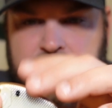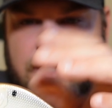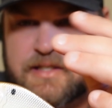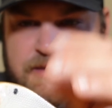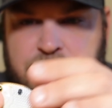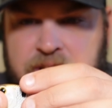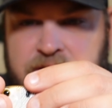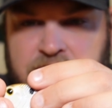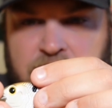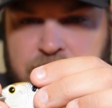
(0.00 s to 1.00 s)
I just picked
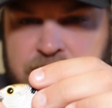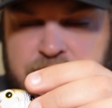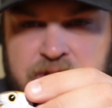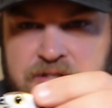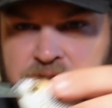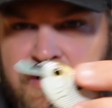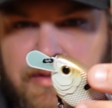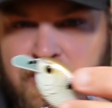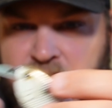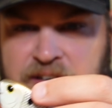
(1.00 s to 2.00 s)
it up and been starting
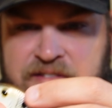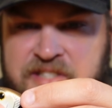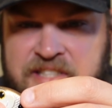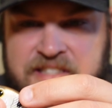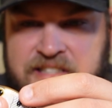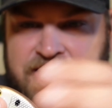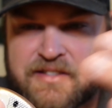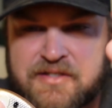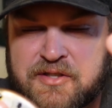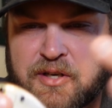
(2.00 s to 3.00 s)
to throw it ever since then,
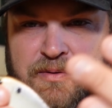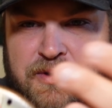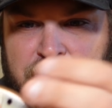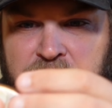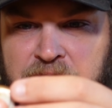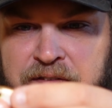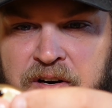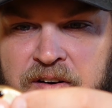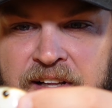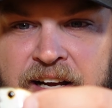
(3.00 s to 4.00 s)
and it's done really well. I've
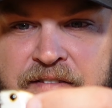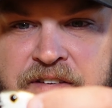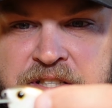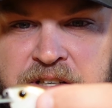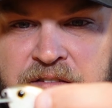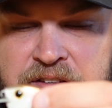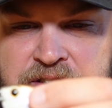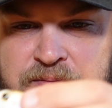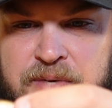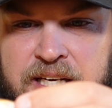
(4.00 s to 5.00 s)
caught a lot of fish off of
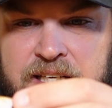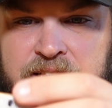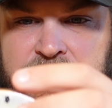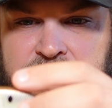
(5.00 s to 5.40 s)
this bait.